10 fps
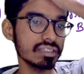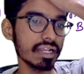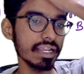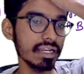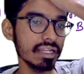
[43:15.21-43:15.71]

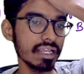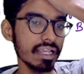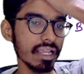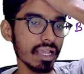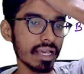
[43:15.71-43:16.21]
write
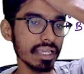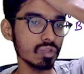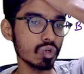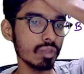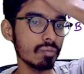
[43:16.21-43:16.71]
a I
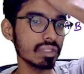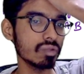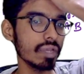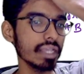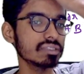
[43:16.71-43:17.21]
dou b by
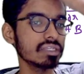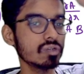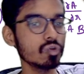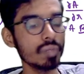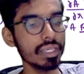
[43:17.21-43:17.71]
dou x
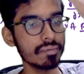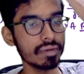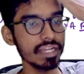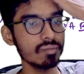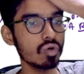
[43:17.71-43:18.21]
into b,
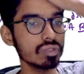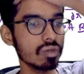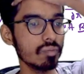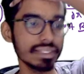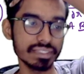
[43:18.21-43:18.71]
right? Both
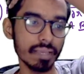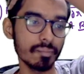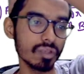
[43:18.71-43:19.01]
will be same.